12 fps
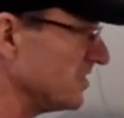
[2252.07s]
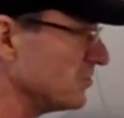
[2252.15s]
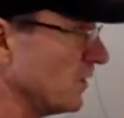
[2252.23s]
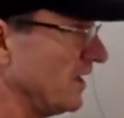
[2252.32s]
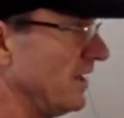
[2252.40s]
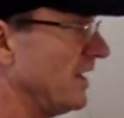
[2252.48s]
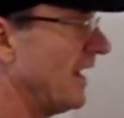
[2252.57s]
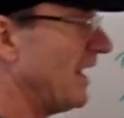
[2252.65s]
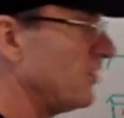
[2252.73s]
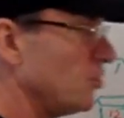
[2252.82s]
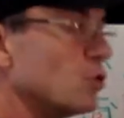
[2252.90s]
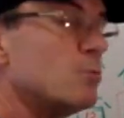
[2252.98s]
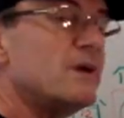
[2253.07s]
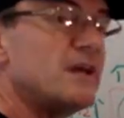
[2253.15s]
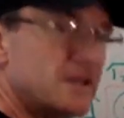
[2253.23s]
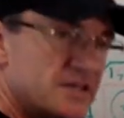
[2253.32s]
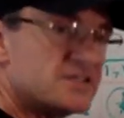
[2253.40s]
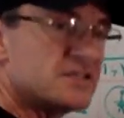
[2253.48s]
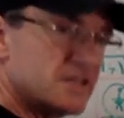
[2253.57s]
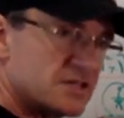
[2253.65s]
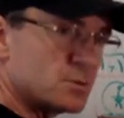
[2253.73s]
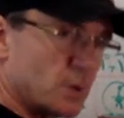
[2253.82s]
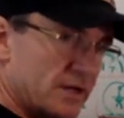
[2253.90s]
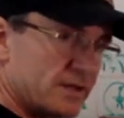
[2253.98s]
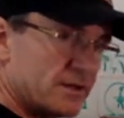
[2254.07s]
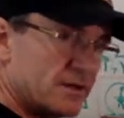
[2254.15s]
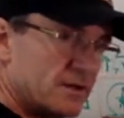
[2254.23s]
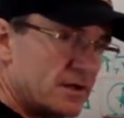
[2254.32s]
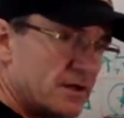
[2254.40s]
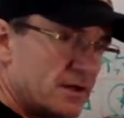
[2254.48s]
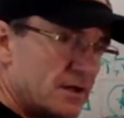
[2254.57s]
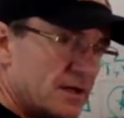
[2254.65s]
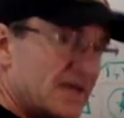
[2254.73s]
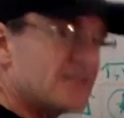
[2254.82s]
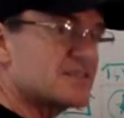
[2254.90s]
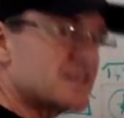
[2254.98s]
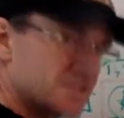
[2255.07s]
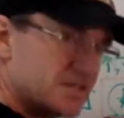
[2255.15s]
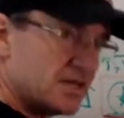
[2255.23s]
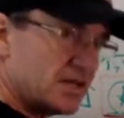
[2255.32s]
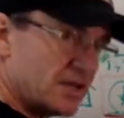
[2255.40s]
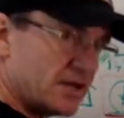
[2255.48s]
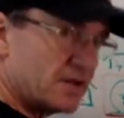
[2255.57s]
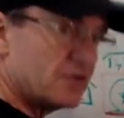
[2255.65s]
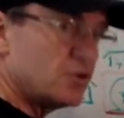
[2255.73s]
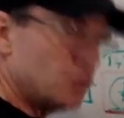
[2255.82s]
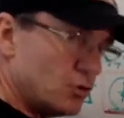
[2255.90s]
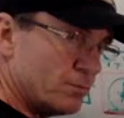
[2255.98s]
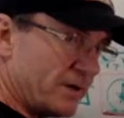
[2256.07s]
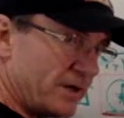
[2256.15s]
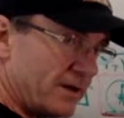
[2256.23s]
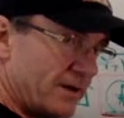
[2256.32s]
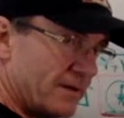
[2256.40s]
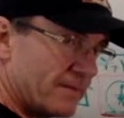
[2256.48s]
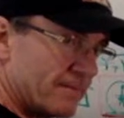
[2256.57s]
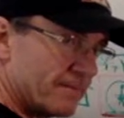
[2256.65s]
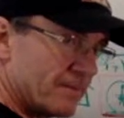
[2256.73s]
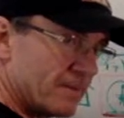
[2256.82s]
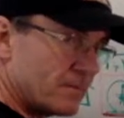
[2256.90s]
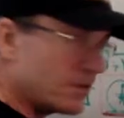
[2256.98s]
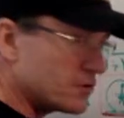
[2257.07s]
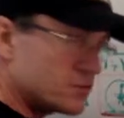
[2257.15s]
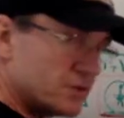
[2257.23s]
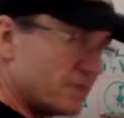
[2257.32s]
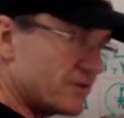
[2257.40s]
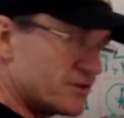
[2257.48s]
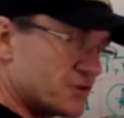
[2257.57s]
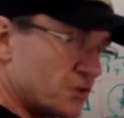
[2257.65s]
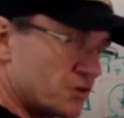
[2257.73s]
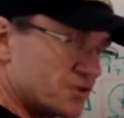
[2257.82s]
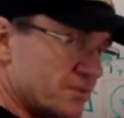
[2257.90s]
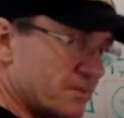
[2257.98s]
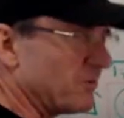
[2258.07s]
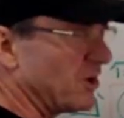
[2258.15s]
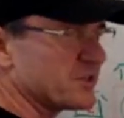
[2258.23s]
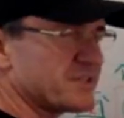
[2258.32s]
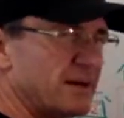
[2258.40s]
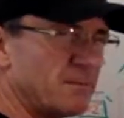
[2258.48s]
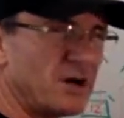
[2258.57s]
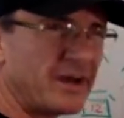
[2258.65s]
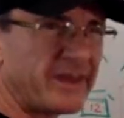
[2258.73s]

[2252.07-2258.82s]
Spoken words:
this one and newbie is this one. As a seller, newbie, because you never sold something. Well, some